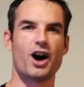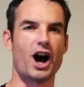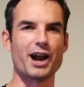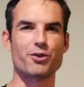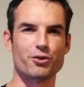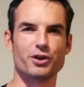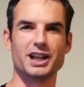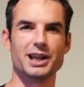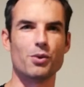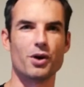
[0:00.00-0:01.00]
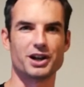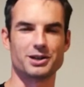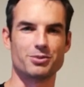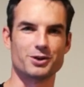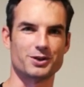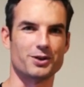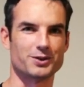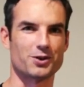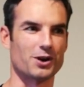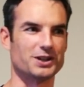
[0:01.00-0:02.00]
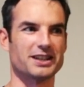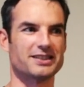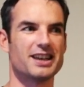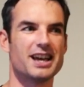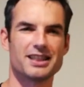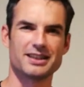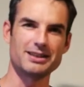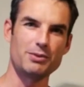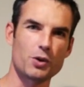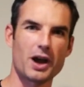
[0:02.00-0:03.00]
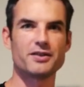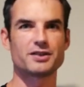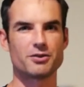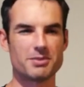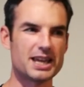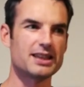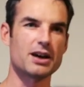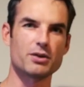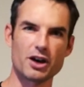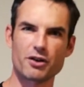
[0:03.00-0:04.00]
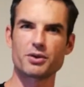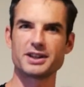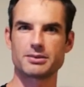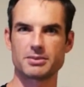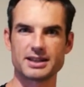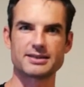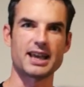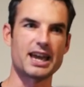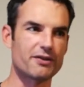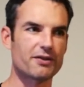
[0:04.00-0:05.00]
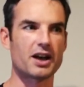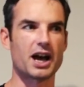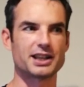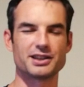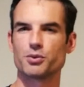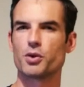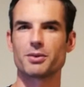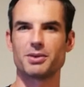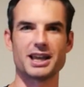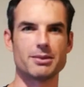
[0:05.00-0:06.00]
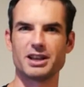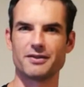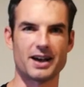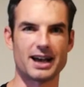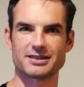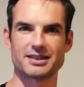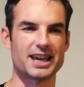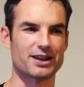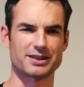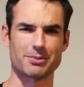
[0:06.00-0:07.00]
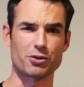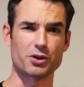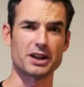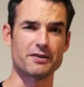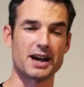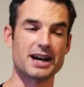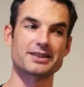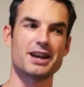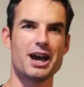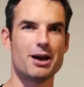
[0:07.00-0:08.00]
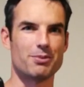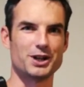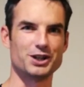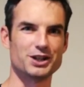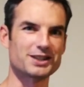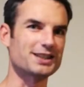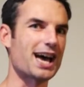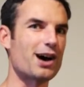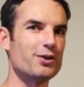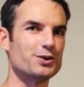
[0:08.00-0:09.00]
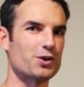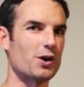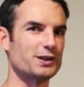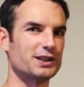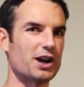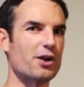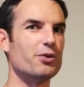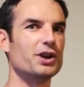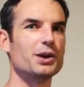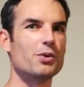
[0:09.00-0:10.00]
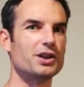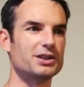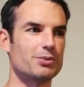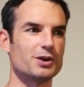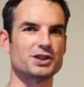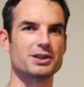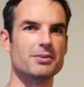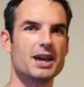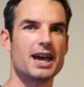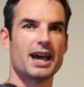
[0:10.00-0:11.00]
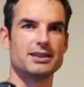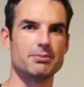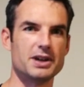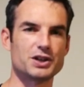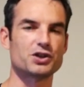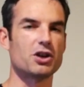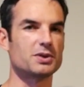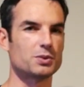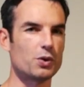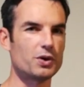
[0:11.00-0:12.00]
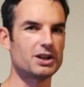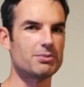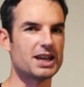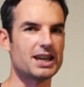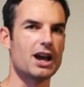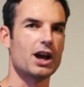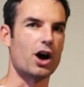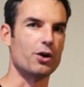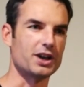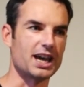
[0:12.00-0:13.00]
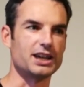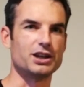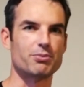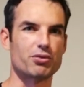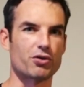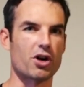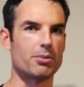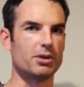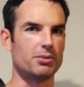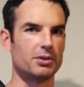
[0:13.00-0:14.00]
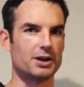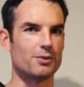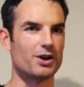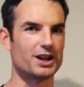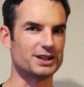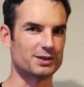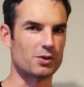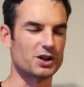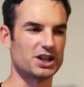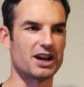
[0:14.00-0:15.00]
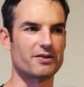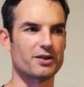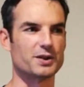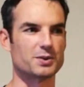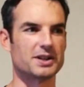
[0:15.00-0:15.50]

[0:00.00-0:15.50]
I really wanted to push those crotchets. The semiquavers for me, they were reasonably safe. I didn't want to play them any faster than that because they're pretty fast, but you could just tell those crotchets, I really wanted to push them. And the metronome was warning me, okay, you probably want to just watch out for those